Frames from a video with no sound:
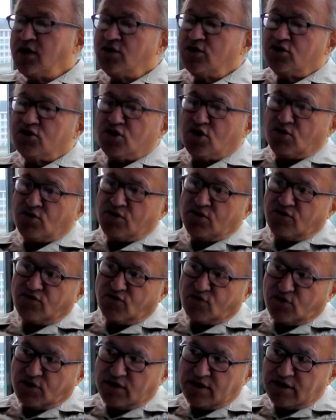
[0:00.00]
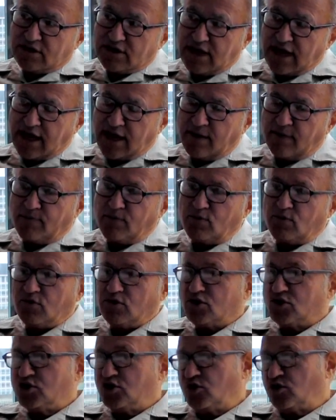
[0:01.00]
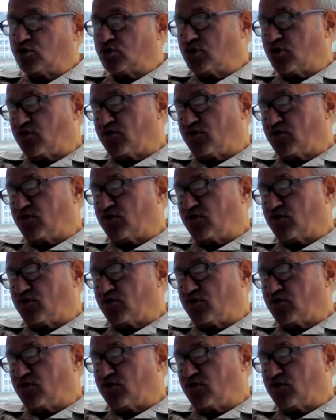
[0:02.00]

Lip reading: So that, for example, the children